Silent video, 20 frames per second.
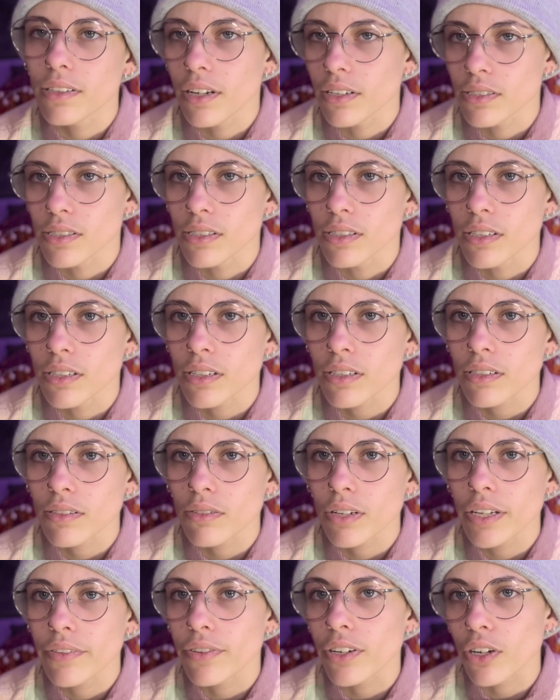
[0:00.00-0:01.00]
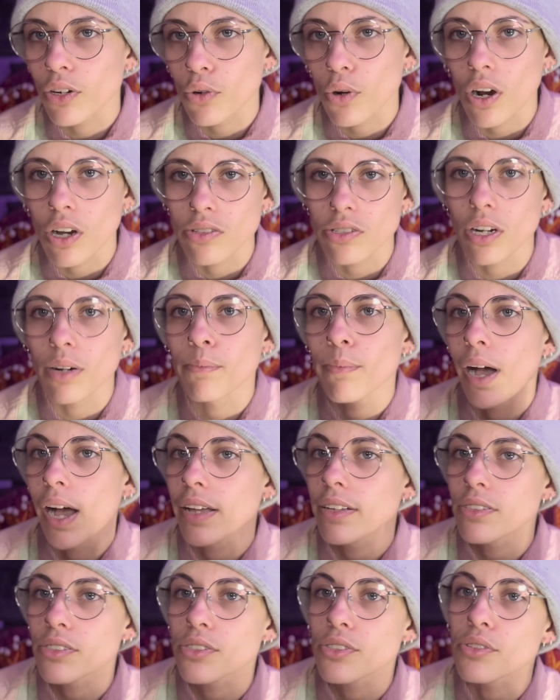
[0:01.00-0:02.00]
Doesn't even cross our
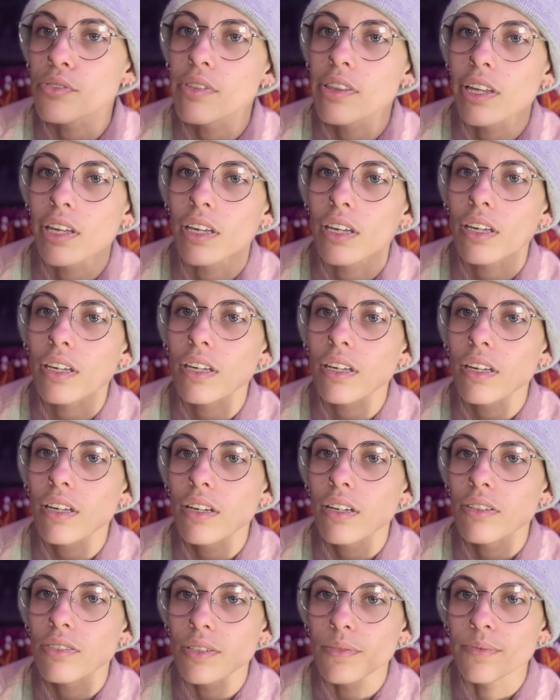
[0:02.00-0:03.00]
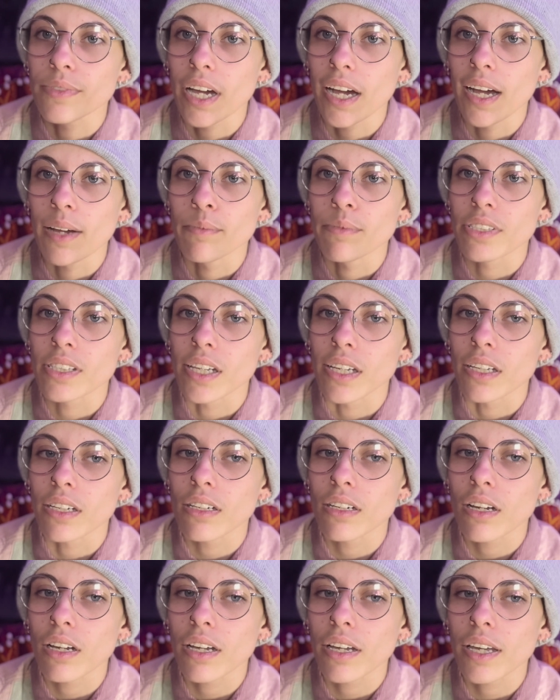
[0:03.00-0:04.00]
minds to think sometimes that
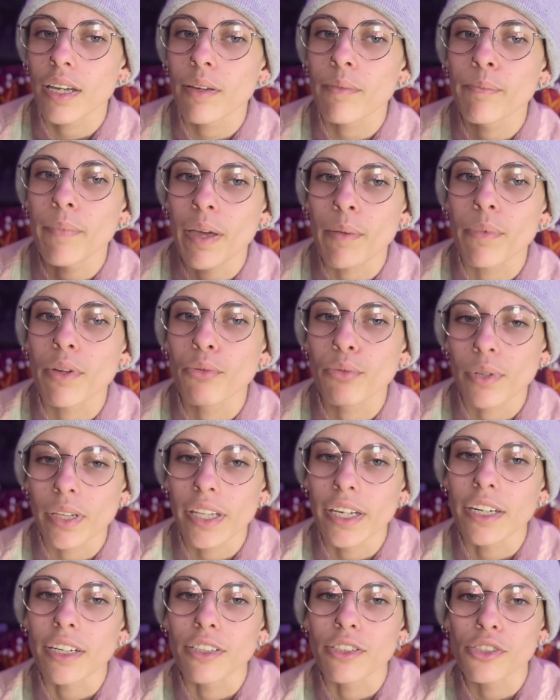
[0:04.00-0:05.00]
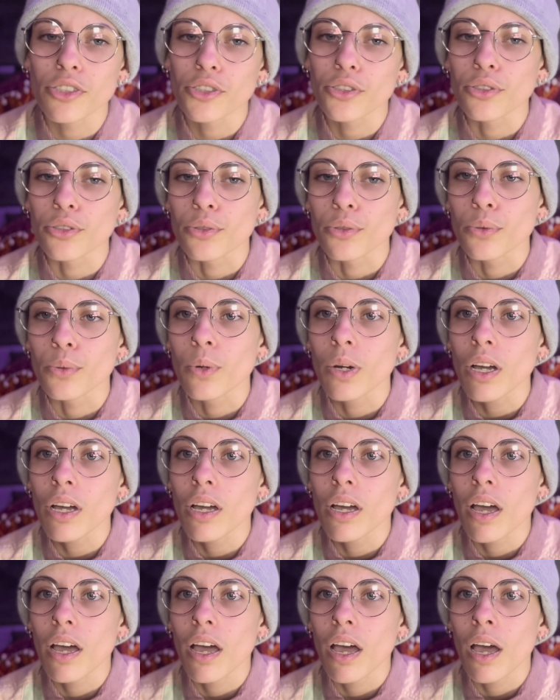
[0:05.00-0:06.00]
it may be related to
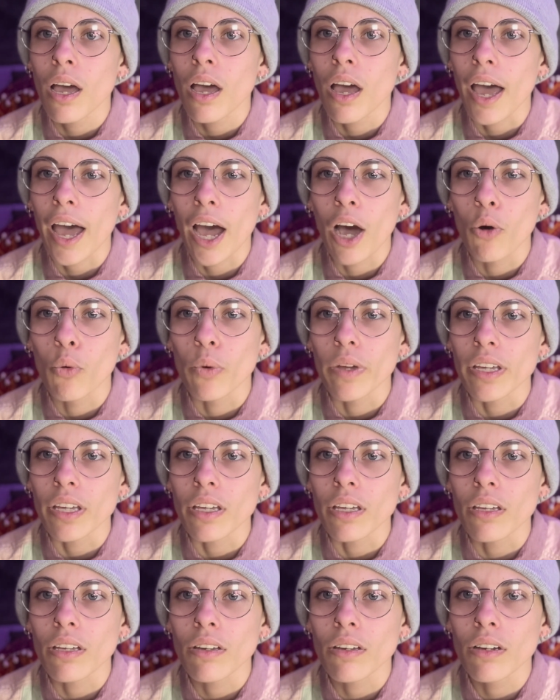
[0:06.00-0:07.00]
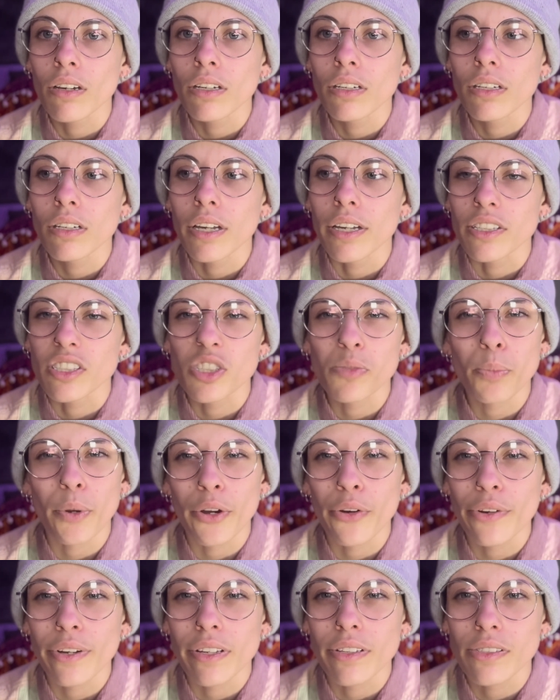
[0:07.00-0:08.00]
how we
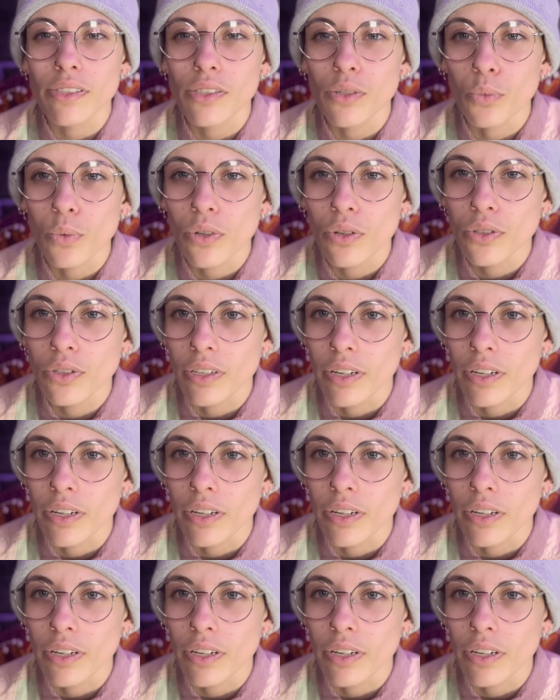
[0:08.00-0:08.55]
experience the world